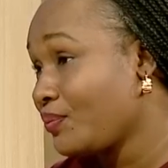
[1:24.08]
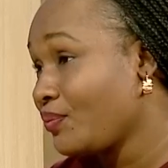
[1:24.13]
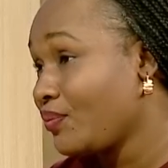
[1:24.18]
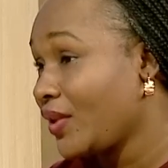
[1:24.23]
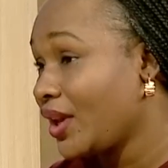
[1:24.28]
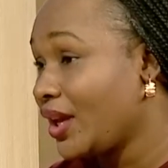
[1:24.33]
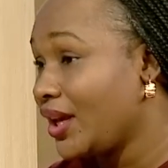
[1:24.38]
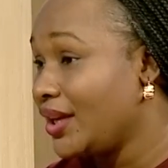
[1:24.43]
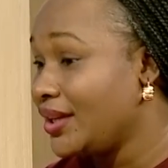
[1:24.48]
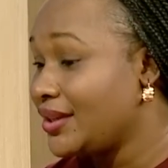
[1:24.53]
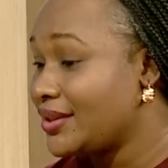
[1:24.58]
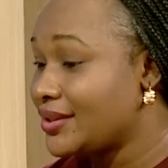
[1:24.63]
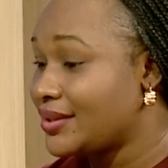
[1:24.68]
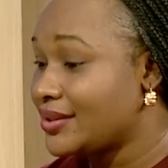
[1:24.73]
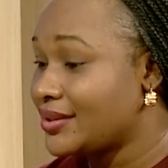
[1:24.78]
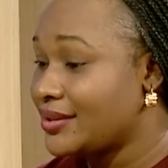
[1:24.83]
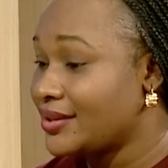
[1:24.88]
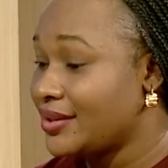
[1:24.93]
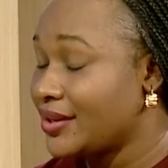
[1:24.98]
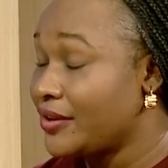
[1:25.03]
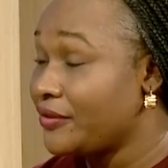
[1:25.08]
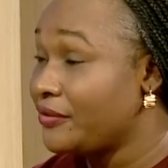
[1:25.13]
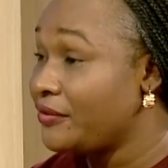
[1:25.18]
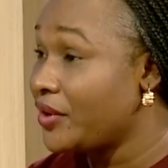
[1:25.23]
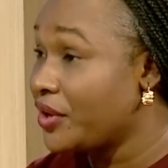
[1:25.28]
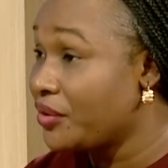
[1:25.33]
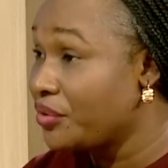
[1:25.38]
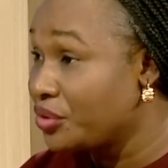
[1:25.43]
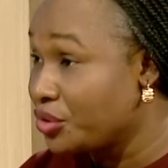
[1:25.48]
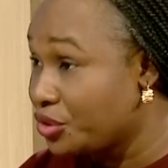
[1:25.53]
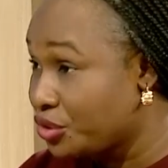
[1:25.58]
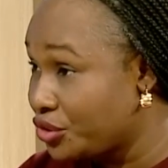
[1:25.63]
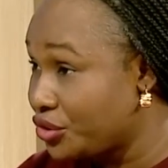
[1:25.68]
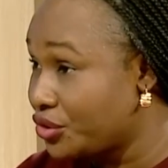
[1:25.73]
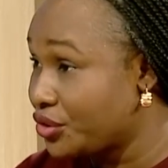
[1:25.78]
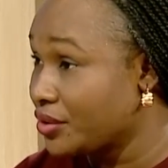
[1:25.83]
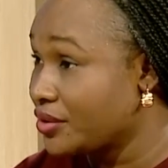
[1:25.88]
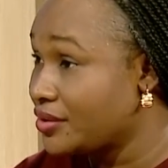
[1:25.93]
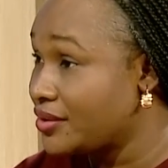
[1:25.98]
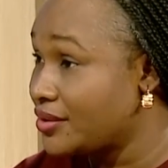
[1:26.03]
It's a very
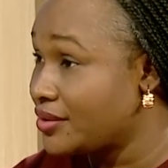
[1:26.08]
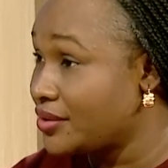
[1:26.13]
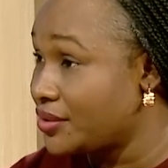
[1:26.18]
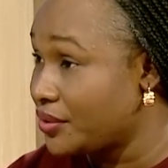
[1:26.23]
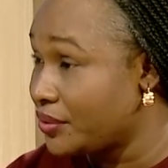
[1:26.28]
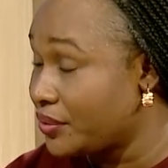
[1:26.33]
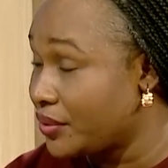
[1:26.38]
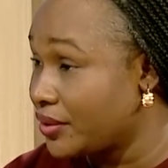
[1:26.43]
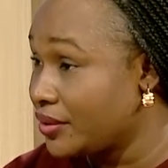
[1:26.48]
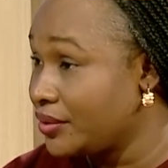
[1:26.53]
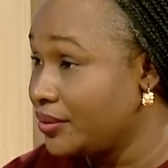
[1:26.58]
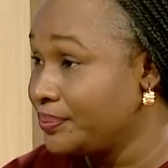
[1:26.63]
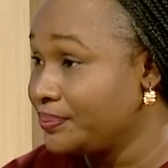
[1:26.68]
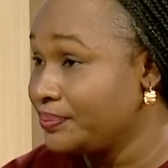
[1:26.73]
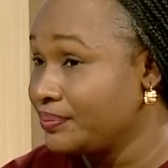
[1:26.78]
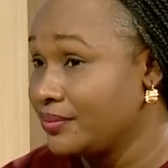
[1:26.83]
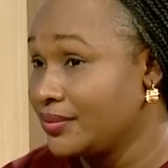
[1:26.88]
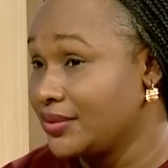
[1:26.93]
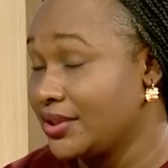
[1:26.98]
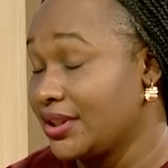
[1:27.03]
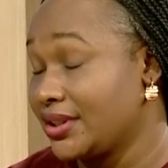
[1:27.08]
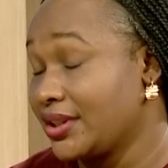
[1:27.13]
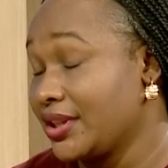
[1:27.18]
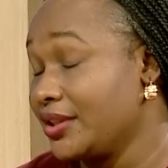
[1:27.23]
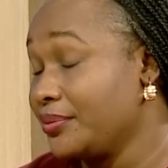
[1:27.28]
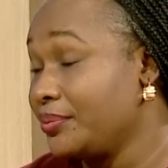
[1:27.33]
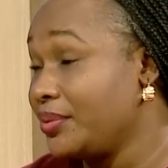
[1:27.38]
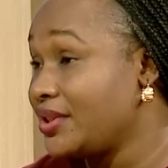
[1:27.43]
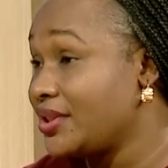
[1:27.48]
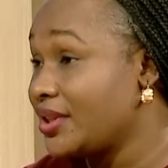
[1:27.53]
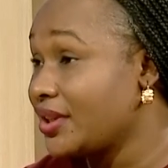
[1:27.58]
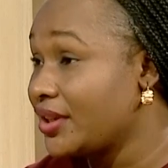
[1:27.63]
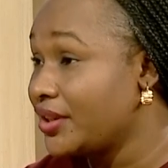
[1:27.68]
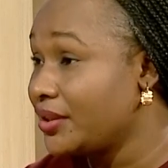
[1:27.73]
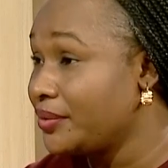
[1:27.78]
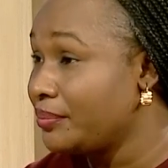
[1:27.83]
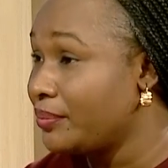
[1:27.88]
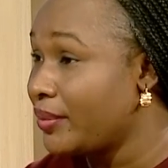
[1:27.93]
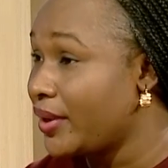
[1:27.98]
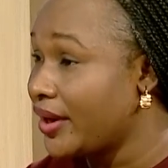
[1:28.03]
nutritious cereal that can be
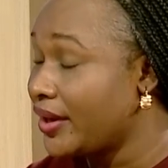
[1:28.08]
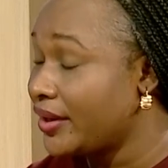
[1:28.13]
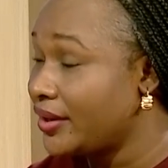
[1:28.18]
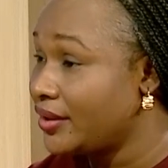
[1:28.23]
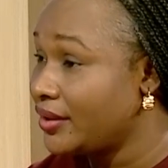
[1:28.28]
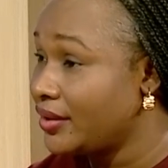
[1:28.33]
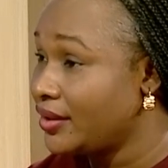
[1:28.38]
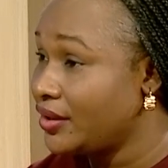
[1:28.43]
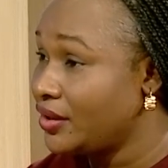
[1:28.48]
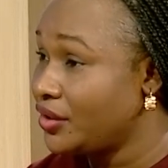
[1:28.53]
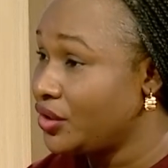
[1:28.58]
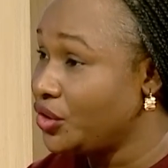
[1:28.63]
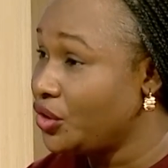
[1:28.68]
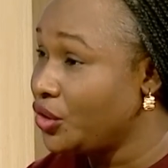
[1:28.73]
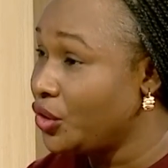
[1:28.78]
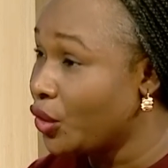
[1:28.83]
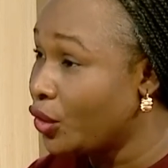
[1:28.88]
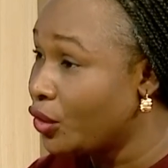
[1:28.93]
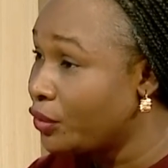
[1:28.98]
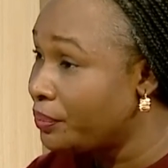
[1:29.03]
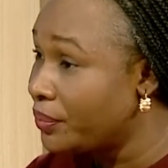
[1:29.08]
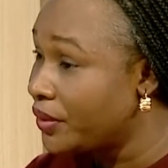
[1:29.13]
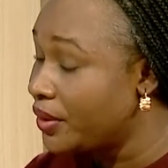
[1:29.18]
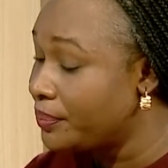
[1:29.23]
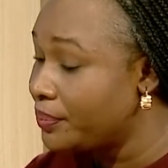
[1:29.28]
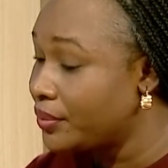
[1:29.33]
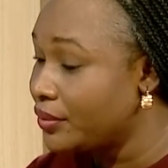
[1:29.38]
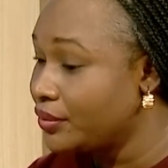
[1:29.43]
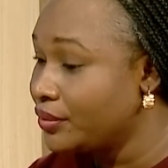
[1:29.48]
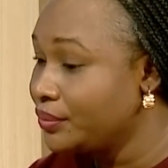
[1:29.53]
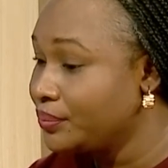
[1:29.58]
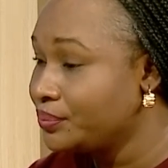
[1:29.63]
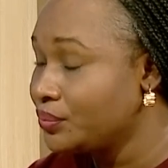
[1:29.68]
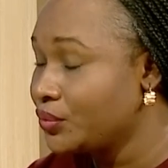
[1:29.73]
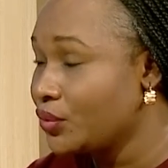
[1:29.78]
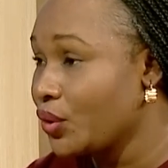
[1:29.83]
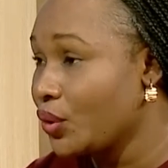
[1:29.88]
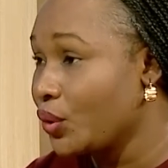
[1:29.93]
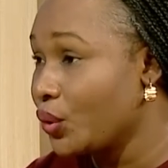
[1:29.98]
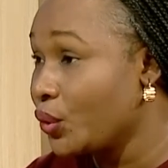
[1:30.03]
taken by young people,
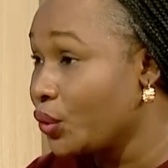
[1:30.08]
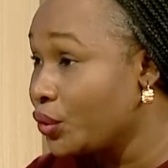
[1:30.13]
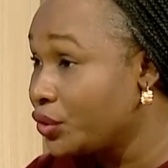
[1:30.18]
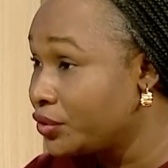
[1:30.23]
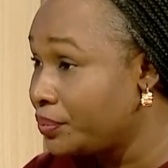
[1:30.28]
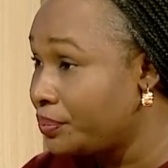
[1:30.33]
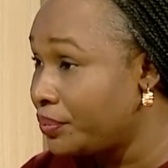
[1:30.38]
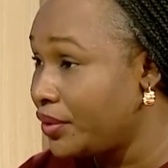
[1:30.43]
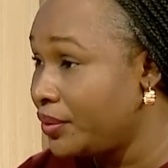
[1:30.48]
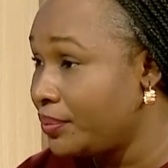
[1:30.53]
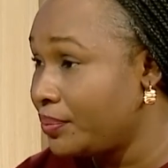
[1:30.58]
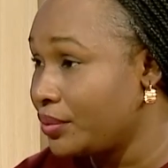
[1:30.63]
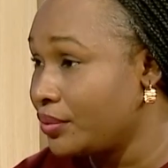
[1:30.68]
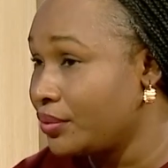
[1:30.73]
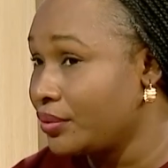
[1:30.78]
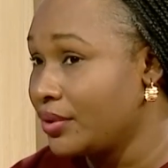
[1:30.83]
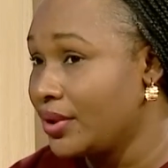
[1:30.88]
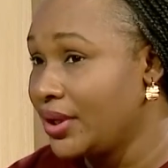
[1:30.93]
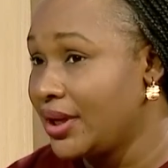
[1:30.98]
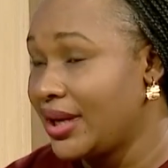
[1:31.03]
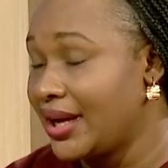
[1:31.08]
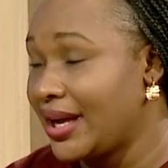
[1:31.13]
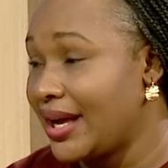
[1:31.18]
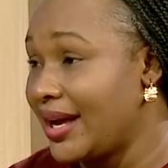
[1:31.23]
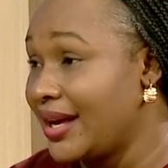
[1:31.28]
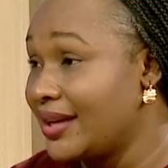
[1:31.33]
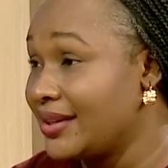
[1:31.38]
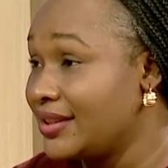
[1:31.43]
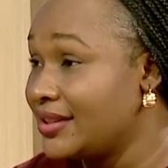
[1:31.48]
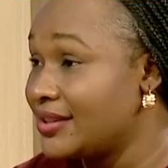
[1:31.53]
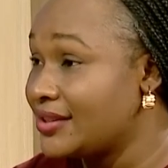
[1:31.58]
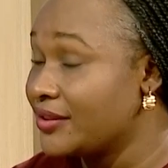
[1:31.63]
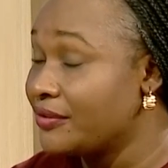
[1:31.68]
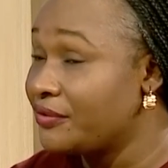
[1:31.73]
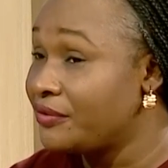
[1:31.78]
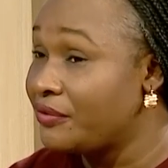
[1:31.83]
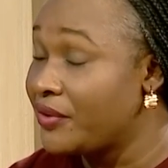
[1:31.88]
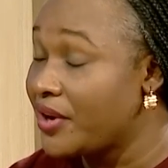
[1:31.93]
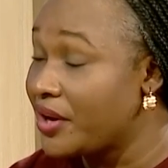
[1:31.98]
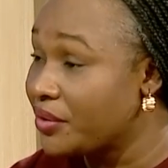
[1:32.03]
old people, and it's a
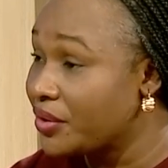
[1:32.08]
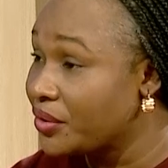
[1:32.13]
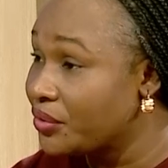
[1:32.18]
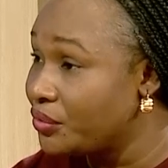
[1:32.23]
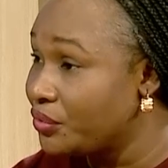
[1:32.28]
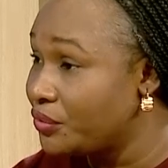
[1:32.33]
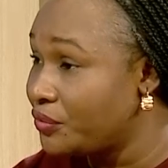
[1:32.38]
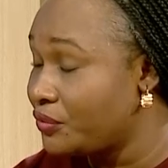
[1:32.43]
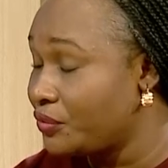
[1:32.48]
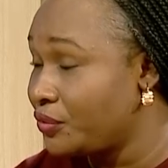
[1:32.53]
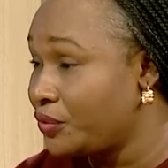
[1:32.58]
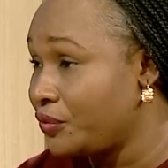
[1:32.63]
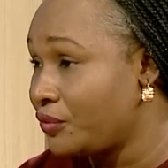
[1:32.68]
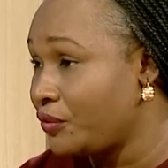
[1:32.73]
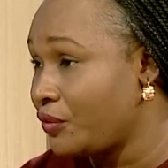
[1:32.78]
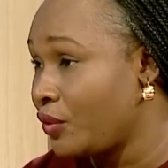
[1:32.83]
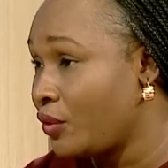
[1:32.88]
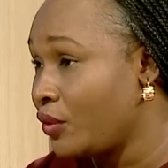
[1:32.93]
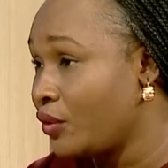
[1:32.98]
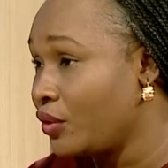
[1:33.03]
very good food for